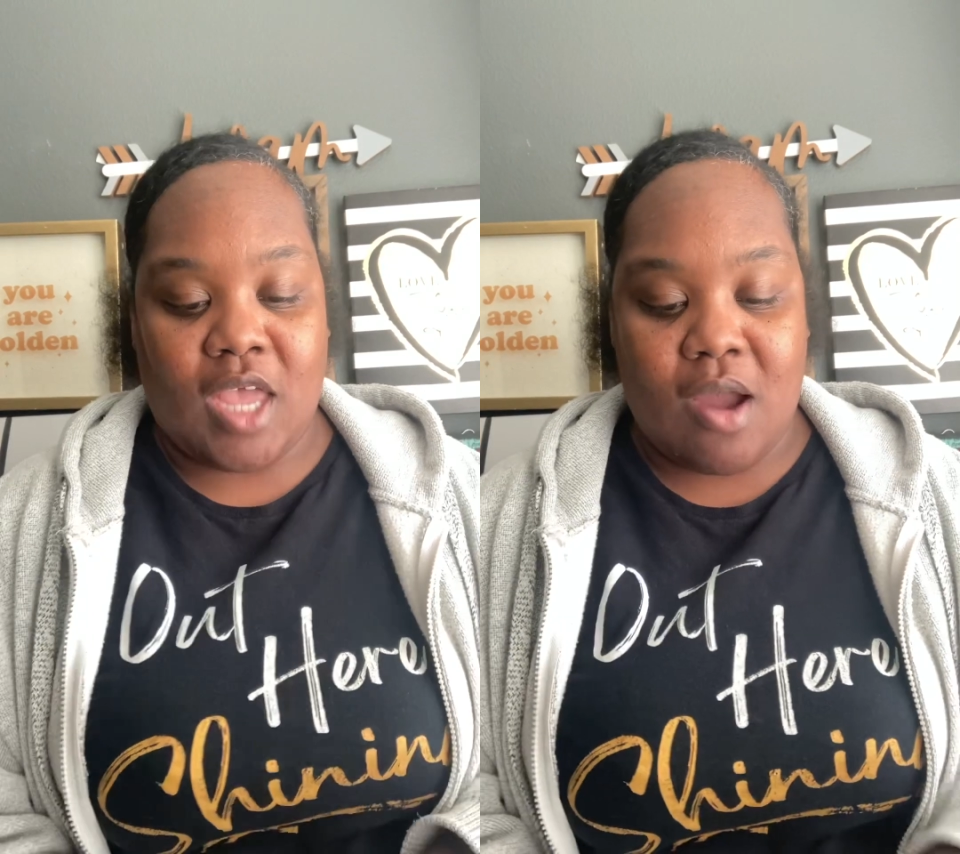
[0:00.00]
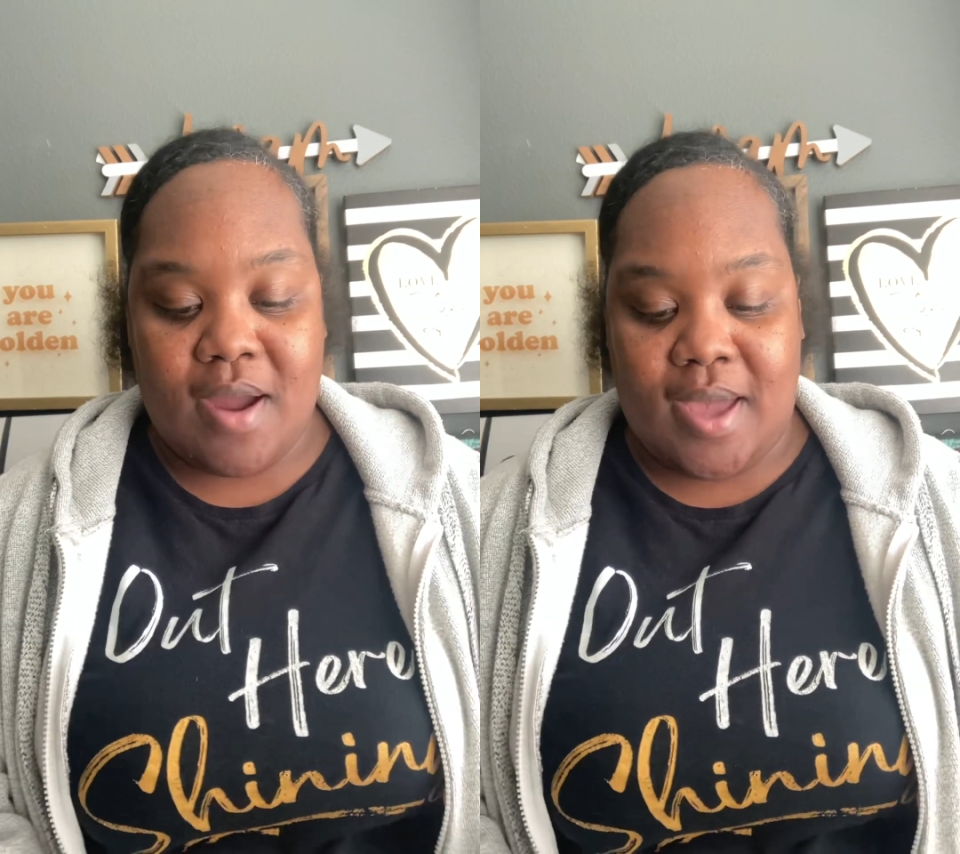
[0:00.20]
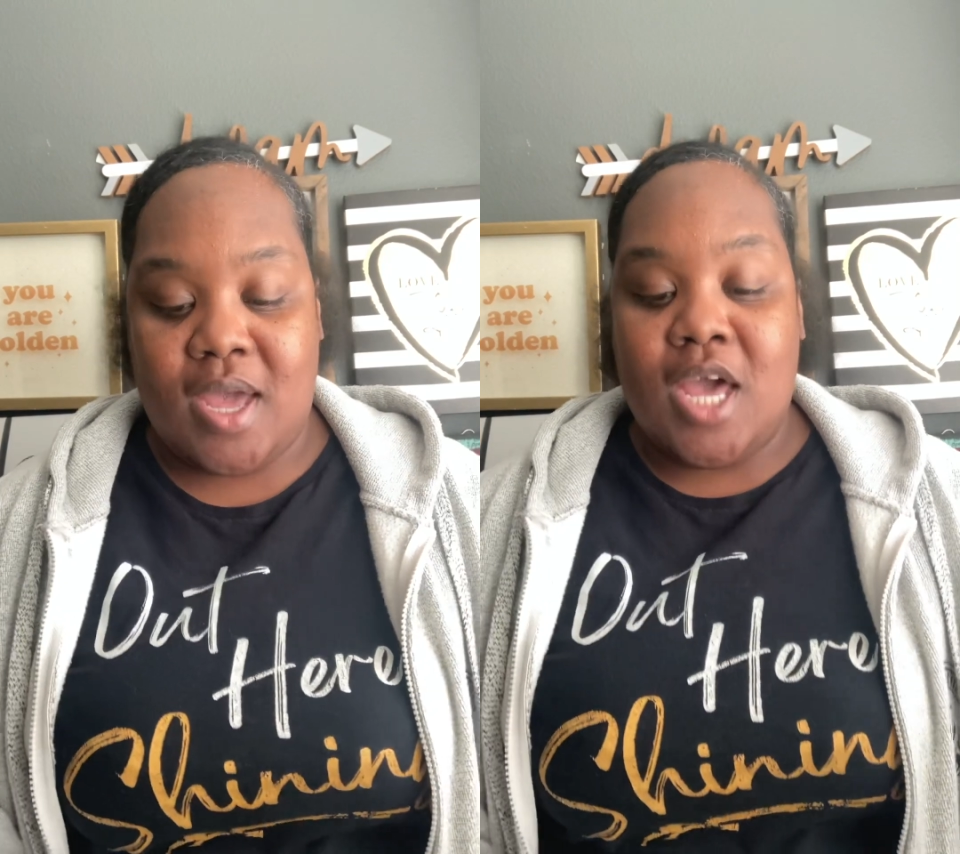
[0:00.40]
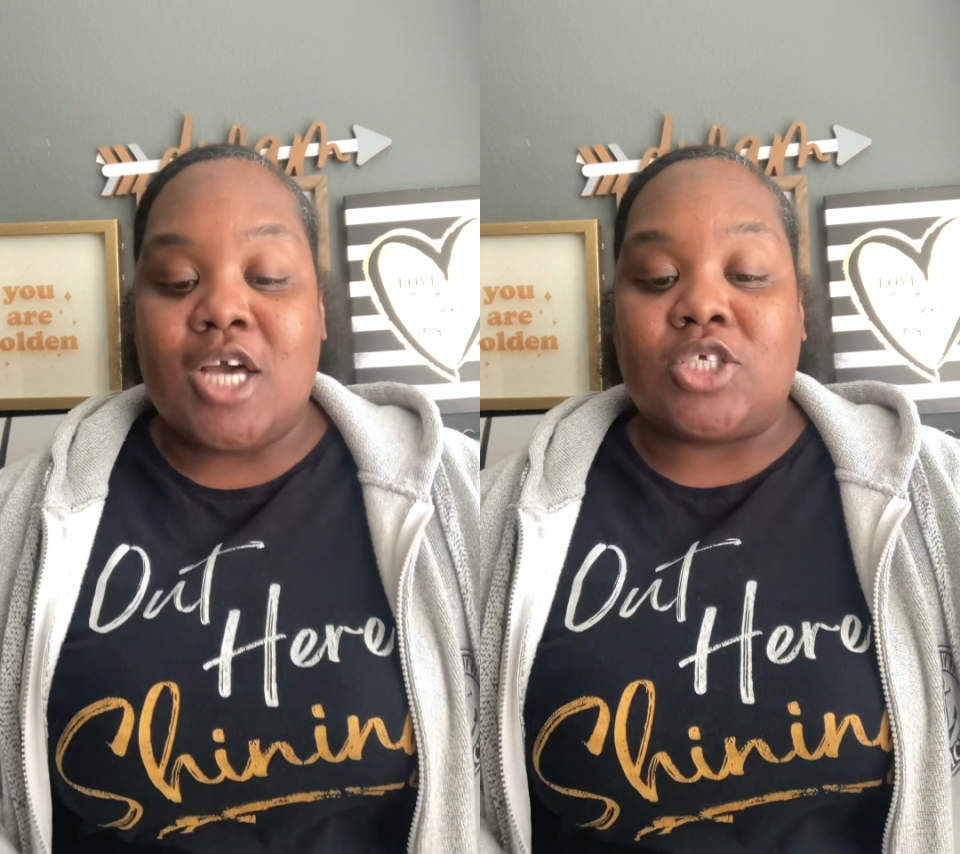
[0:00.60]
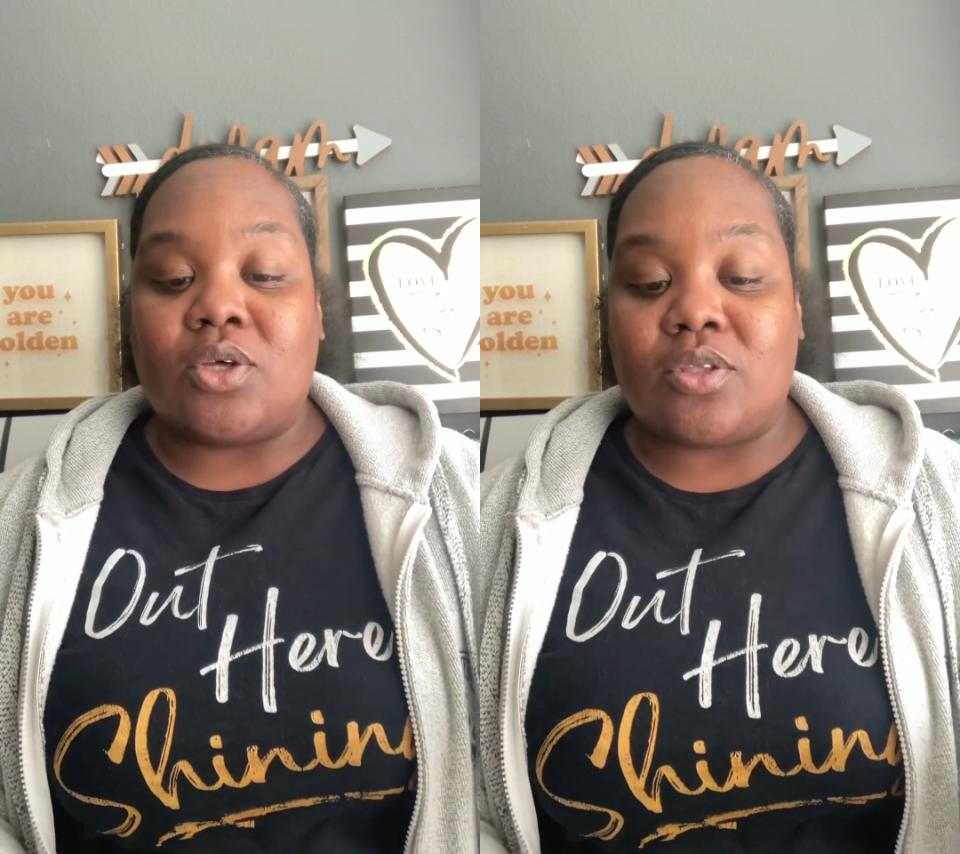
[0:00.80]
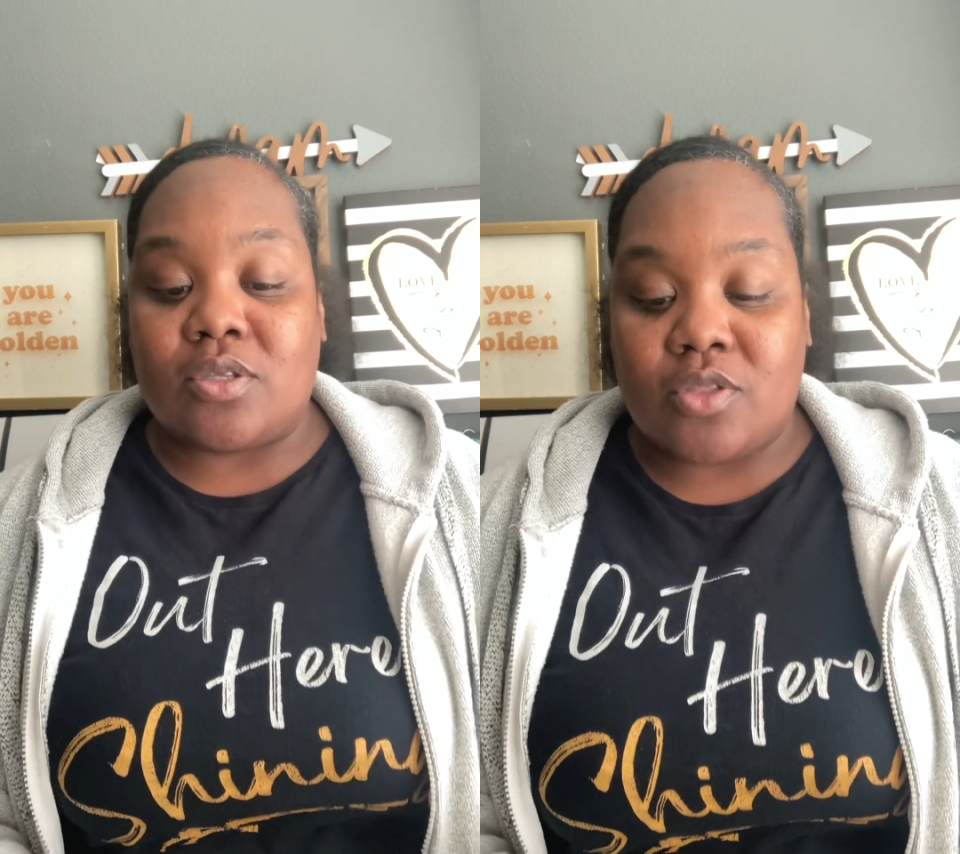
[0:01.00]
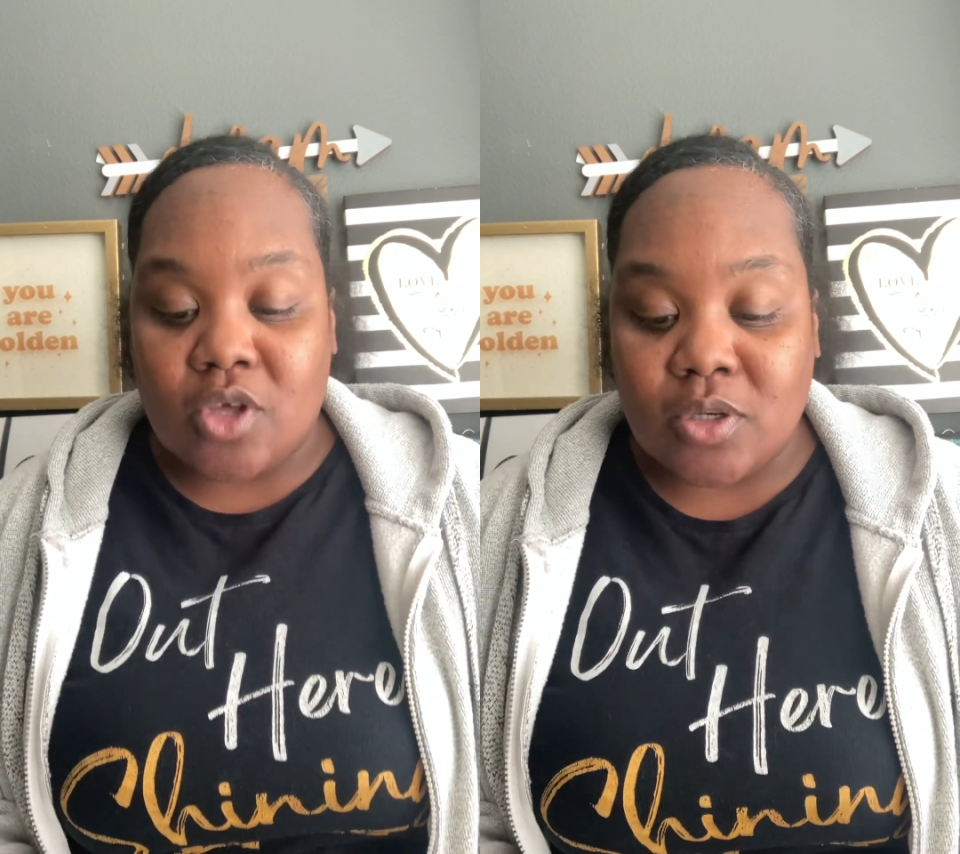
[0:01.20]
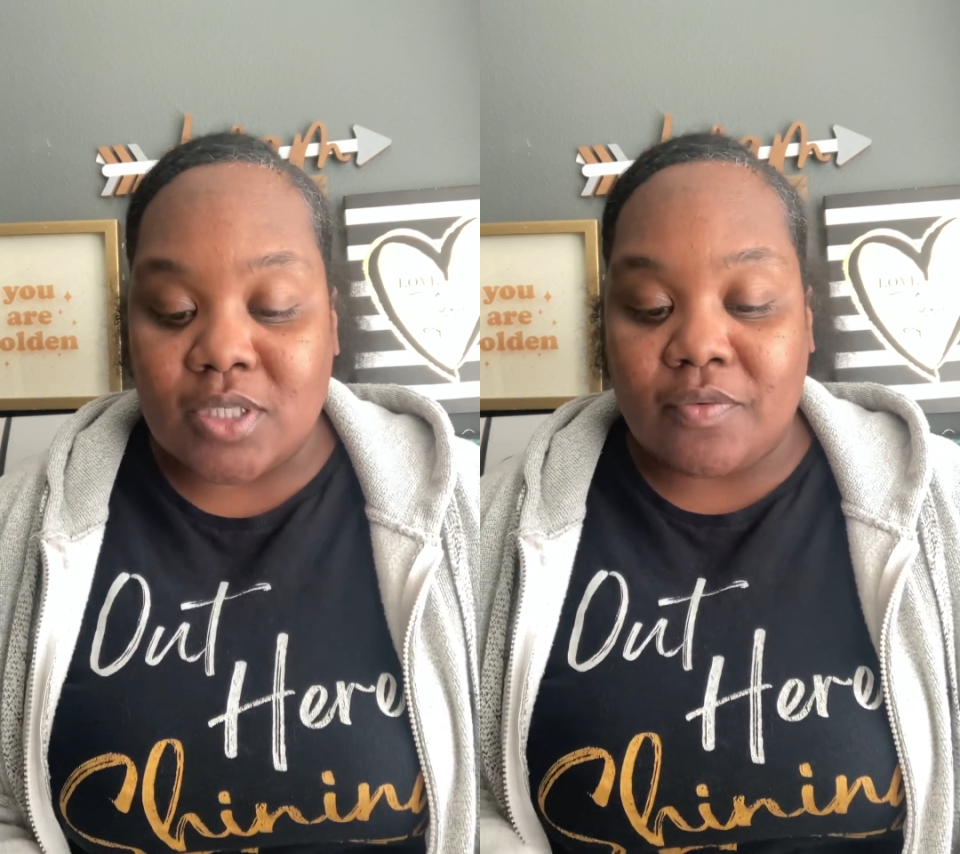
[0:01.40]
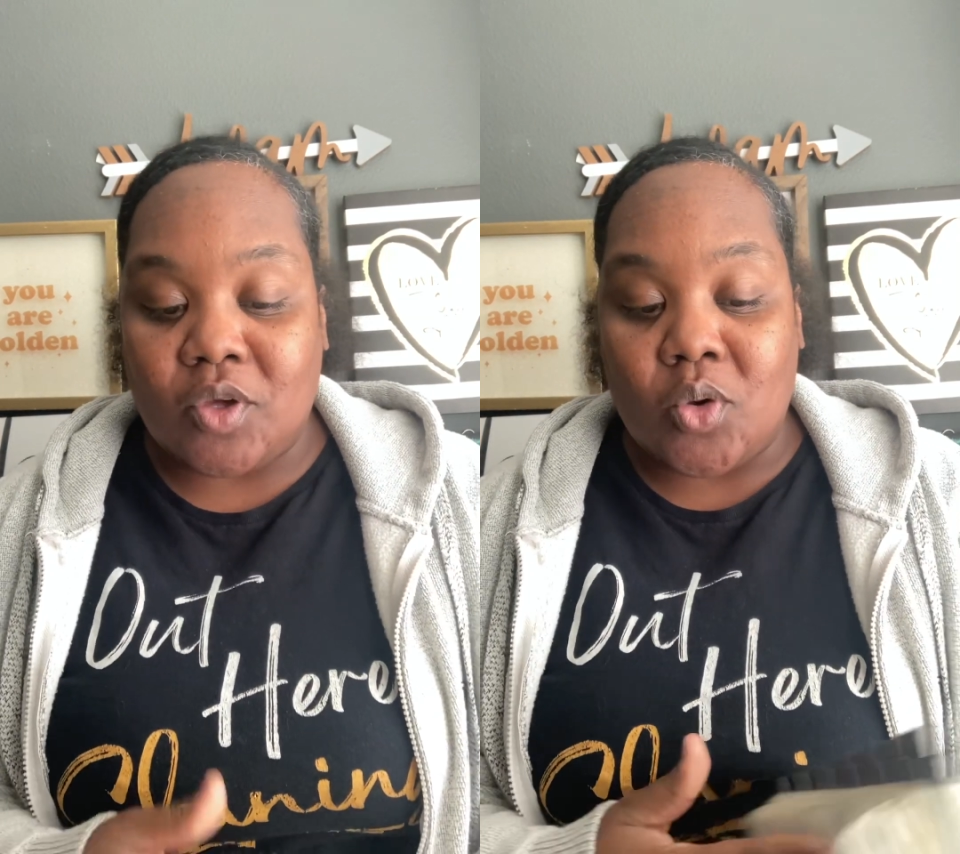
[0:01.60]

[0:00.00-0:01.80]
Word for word: All right, so those of you